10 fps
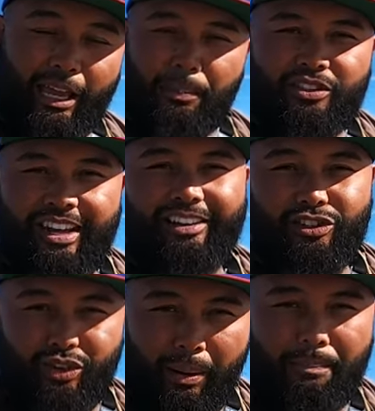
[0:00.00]
keeper
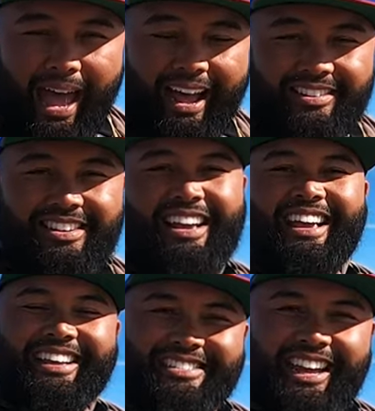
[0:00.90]
size striped bass
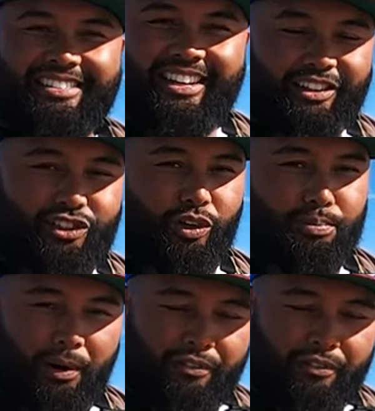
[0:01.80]
is 18, so it's